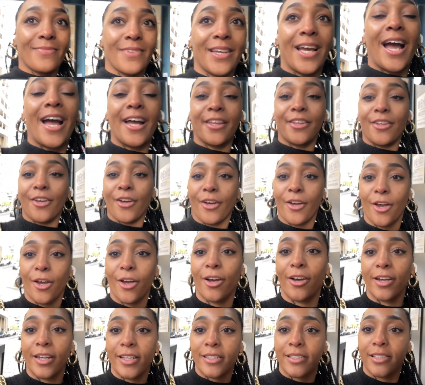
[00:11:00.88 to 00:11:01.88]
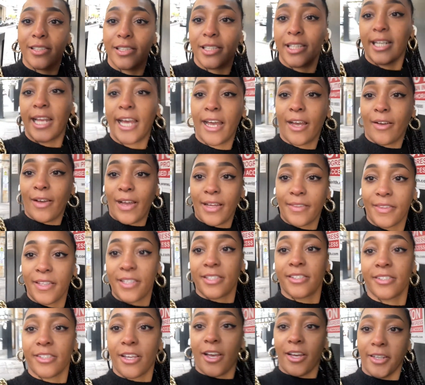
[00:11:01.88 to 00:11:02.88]
and your girl is still out and the
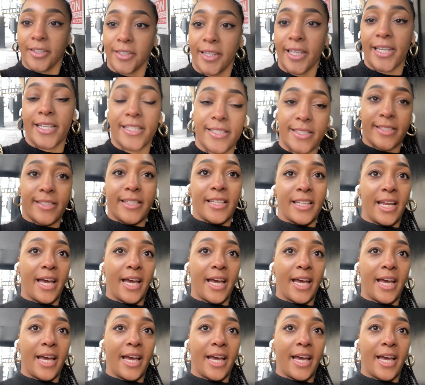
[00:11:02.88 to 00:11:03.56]
sun is still